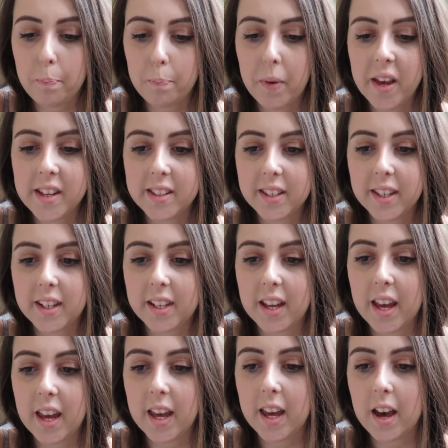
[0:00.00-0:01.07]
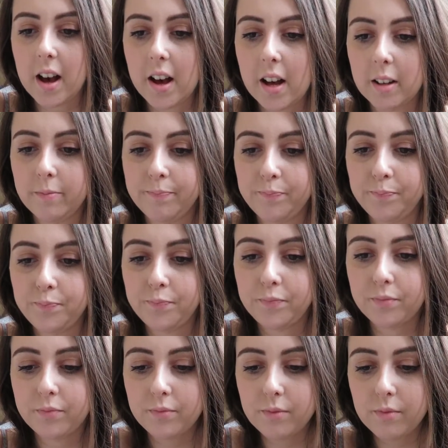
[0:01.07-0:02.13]
Basically,
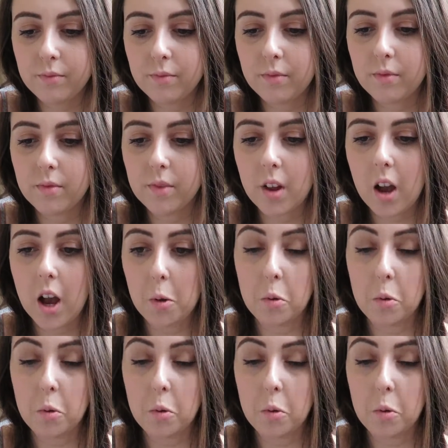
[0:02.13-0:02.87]
I